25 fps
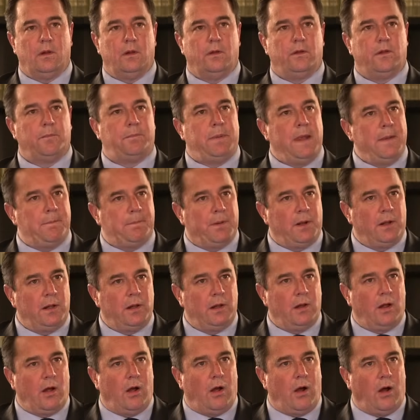The
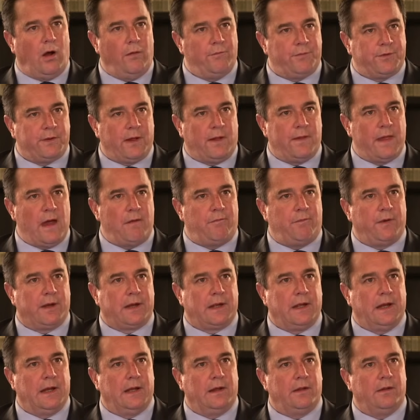people of South
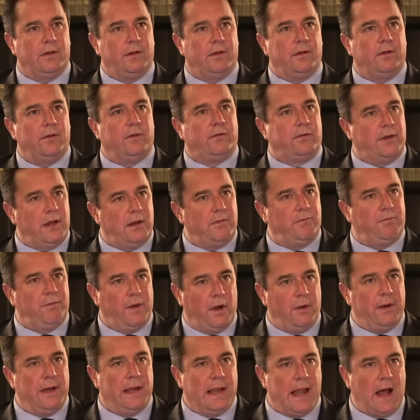Africa said
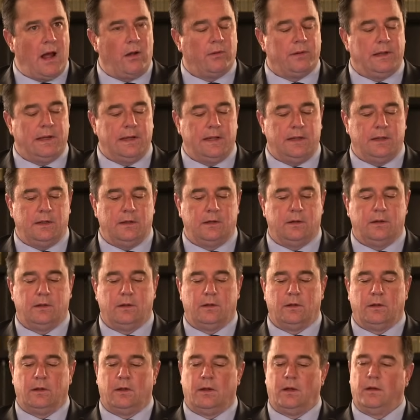very loudly
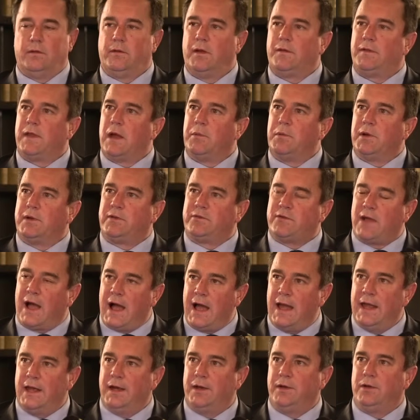that they were
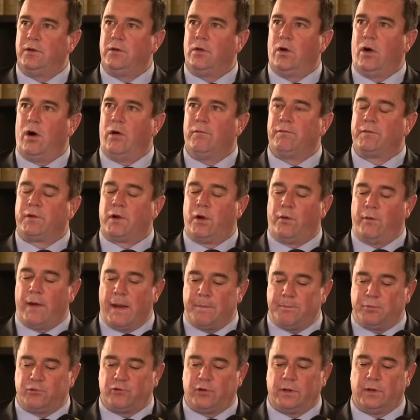tired of
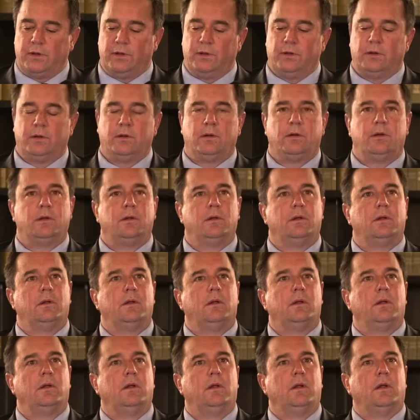corruption,
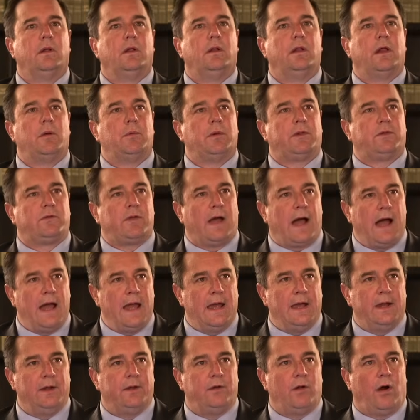they were
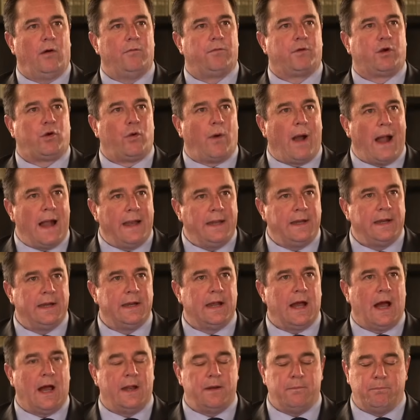tired of
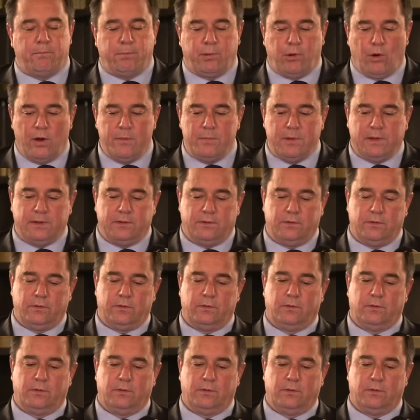grinding unemployment,